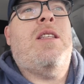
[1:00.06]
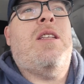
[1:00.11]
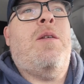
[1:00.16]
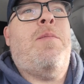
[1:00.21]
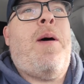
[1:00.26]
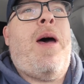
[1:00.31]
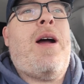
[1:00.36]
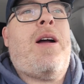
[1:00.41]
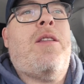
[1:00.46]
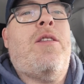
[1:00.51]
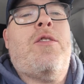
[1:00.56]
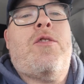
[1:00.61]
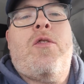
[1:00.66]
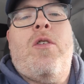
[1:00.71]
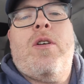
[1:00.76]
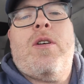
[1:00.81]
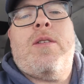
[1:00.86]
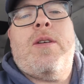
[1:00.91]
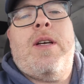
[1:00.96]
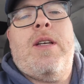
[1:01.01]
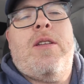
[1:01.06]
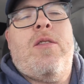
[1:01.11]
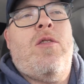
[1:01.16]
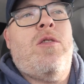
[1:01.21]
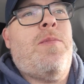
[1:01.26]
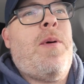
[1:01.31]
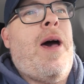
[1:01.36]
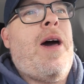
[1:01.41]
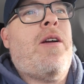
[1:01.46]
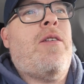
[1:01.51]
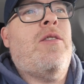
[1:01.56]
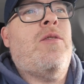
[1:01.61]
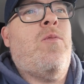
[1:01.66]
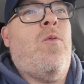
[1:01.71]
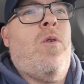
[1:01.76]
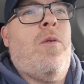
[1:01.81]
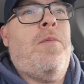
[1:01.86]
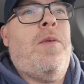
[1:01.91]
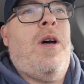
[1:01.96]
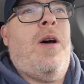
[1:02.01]
into the back of the truck to get those batteries
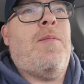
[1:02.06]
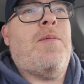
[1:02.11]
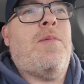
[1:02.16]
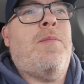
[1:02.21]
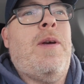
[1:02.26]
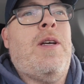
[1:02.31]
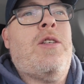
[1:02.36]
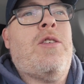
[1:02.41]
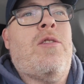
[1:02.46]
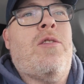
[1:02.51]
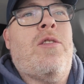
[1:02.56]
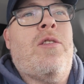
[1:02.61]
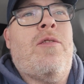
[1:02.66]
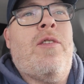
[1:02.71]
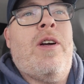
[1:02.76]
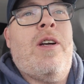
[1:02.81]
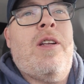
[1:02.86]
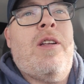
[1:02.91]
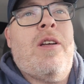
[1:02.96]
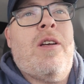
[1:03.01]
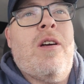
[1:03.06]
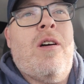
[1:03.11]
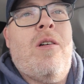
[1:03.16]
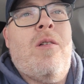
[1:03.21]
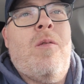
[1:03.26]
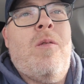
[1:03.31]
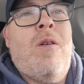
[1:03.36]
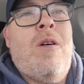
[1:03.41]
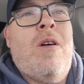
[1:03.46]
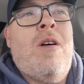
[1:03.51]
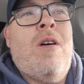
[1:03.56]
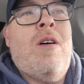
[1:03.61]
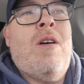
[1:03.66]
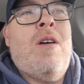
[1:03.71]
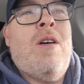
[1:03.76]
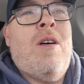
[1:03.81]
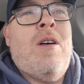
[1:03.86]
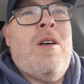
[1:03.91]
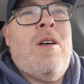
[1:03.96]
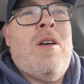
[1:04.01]
warmed up to make sure they're ready to go.
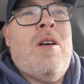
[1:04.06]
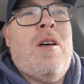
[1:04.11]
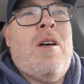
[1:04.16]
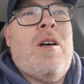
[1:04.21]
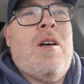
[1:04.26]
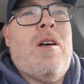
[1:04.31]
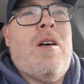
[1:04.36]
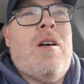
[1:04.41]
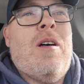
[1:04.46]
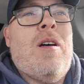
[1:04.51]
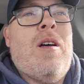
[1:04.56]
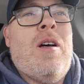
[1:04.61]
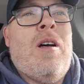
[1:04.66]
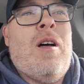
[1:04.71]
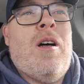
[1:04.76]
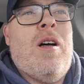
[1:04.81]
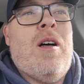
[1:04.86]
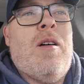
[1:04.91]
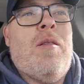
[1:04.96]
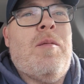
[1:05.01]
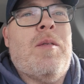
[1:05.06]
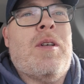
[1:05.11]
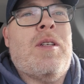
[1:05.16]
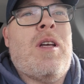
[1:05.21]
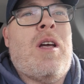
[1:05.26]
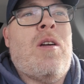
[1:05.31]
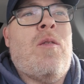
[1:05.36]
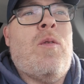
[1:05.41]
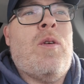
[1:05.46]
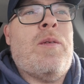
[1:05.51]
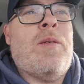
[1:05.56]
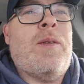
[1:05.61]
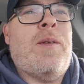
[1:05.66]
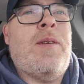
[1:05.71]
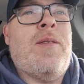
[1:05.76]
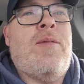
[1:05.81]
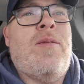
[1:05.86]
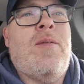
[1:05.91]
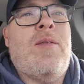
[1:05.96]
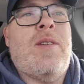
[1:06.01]
Because I don't want to
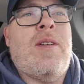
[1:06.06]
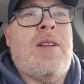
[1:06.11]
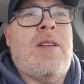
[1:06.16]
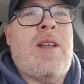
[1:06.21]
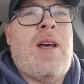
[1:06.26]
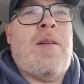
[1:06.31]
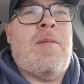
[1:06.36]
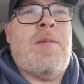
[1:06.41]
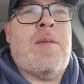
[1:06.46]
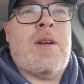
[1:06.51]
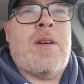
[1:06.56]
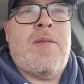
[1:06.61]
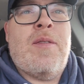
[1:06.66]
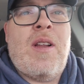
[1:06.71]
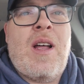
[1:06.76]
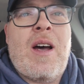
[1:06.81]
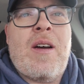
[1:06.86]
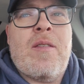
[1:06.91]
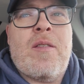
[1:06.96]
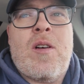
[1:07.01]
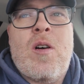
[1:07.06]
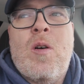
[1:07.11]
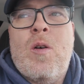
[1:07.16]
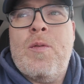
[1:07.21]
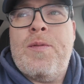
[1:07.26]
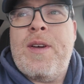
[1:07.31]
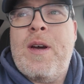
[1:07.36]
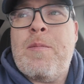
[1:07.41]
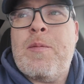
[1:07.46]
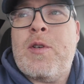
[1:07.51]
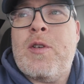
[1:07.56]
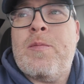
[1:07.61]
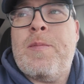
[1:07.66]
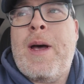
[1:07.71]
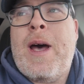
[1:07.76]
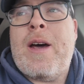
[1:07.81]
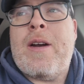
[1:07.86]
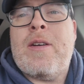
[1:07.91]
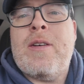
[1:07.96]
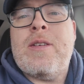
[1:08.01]
be having to fly with cold temperature
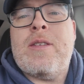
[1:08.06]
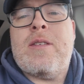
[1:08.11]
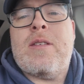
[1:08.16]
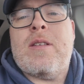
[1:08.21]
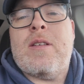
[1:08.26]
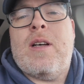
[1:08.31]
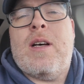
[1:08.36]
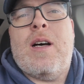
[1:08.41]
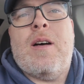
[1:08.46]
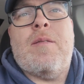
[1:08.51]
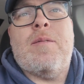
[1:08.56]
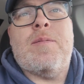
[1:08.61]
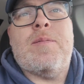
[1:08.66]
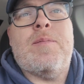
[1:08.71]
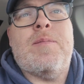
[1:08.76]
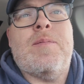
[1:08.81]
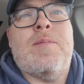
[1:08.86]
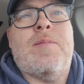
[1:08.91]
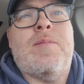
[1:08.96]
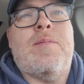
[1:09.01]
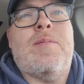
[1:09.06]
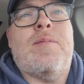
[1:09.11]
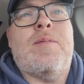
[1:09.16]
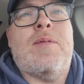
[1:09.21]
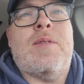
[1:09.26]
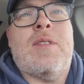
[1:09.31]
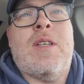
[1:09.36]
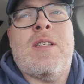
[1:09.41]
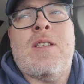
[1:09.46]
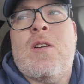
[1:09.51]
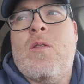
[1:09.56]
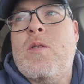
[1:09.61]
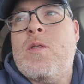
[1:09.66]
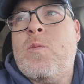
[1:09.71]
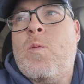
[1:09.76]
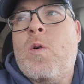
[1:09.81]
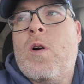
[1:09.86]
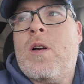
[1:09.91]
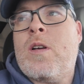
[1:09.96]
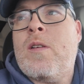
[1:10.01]
batteries. Doesn't always
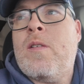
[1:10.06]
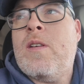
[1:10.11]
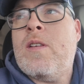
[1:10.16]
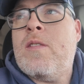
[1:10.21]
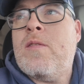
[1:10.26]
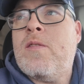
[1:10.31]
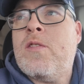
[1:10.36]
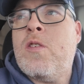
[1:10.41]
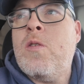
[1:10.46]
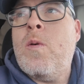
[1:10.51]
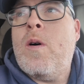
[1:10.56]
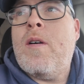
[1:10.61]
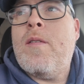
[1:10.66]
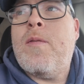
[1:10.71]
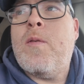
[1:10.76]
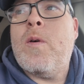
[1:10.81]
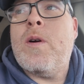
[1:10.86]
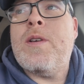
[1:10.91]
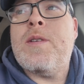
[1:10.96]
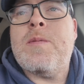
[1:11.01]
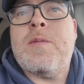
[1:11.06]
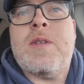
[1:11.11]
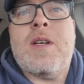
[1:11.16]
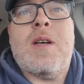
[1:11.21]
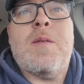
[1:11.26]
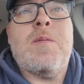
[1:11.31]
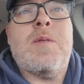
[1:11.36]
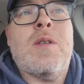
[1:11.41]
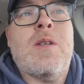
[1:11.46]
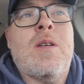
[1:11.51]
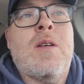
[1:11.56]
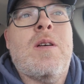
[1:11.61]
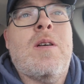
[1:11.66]
work too well for you sometimes.